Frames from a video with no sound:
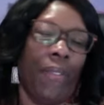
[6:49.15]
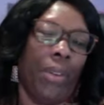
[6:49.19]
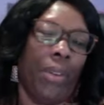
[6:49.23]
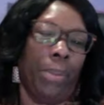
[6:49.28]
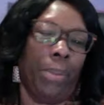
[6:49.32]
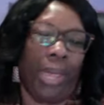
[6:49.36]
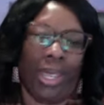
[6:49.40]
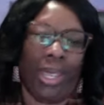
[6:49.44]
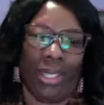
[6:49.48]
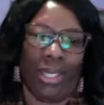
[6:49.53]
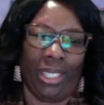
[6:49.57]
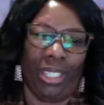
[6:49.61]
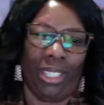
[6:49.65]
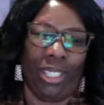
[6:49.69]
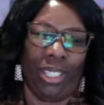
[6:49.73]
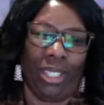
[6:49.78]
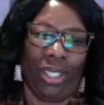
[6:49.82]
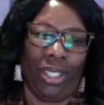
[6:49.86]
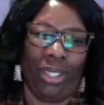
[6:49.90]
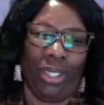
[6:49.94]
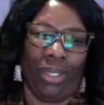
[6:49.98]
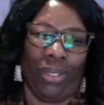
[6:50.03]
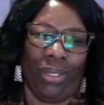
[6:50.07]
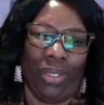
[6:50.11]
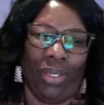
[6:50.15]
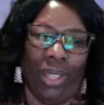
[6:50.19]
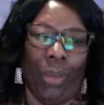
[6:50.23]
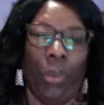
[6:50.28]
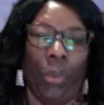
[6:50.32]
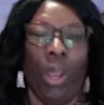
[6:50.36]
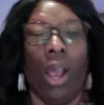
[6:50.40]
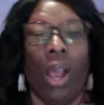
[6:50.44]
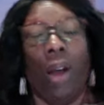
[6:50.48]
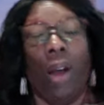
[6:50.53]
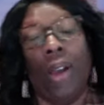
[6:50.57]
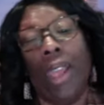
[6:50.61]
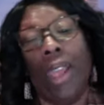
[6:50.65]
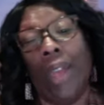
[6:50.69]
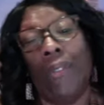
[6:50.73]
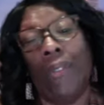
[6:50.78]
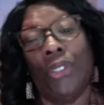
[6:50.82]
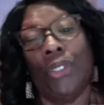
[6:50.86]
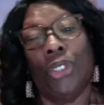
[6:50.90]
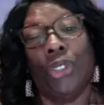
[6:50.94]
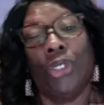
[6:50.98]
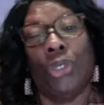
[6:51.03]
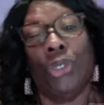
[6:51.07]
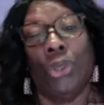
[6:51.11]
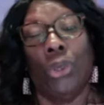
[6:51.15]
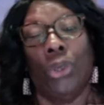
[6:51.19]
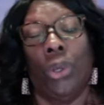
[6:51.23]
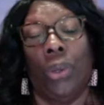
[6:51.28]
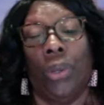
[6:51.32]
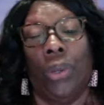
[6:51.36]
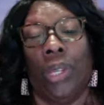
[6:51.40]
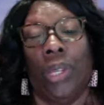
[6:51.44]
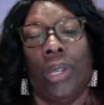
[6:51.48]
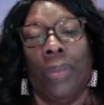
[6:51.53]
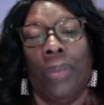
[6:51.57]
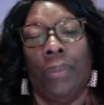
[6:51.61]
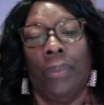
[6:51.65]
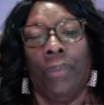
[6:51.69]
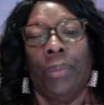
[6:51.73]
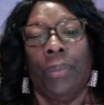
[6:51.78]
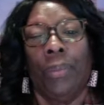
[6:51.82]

a message and we all have a story.